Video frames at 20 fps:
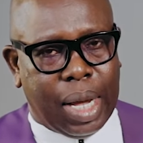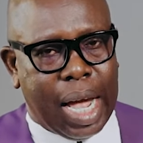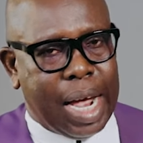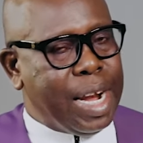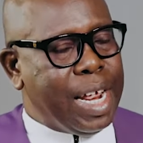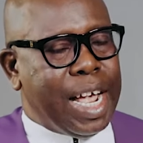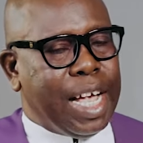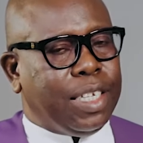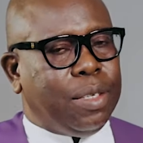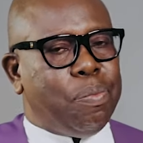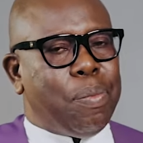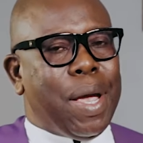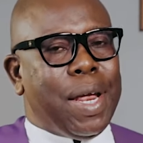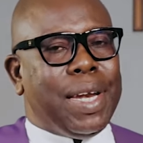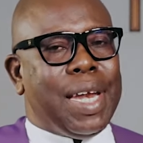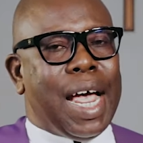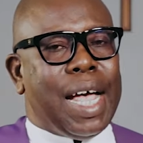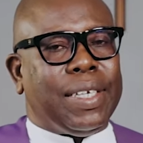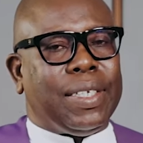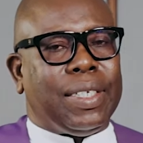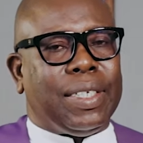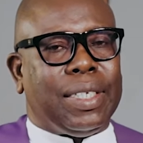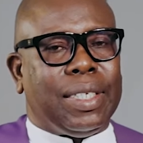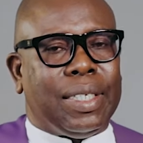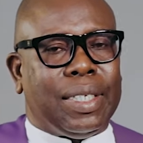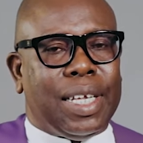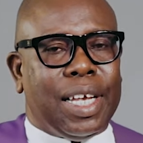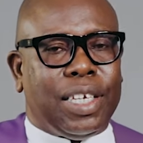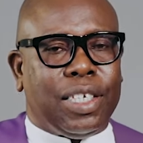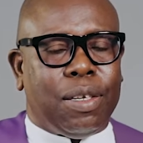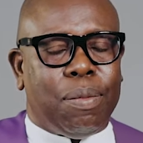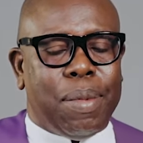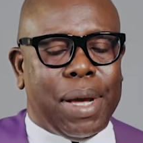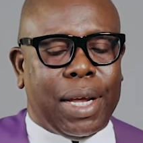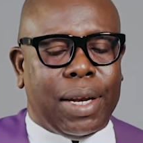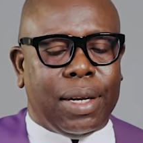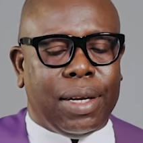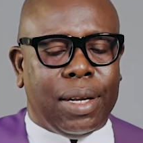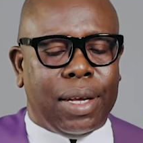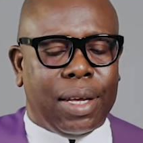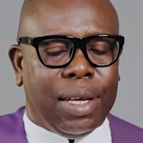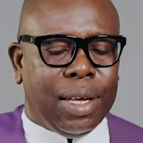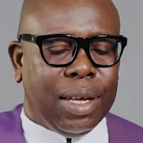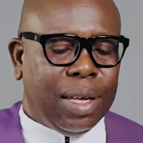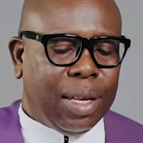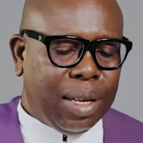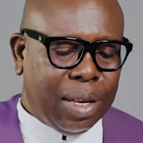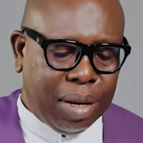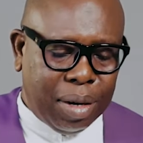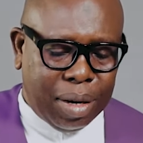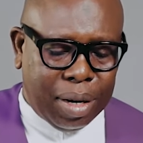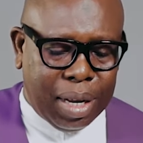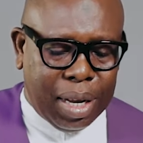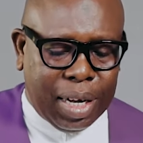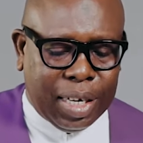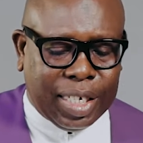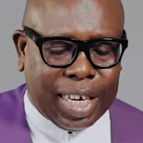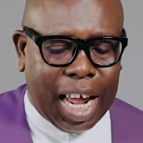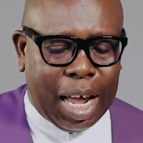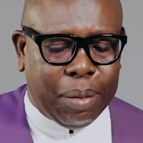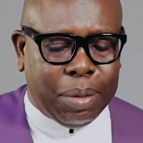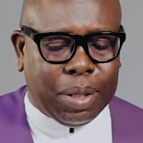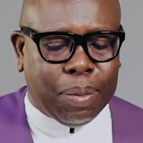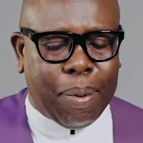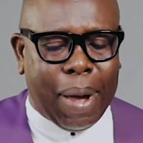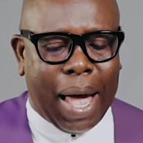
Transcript: And he has made that statement in times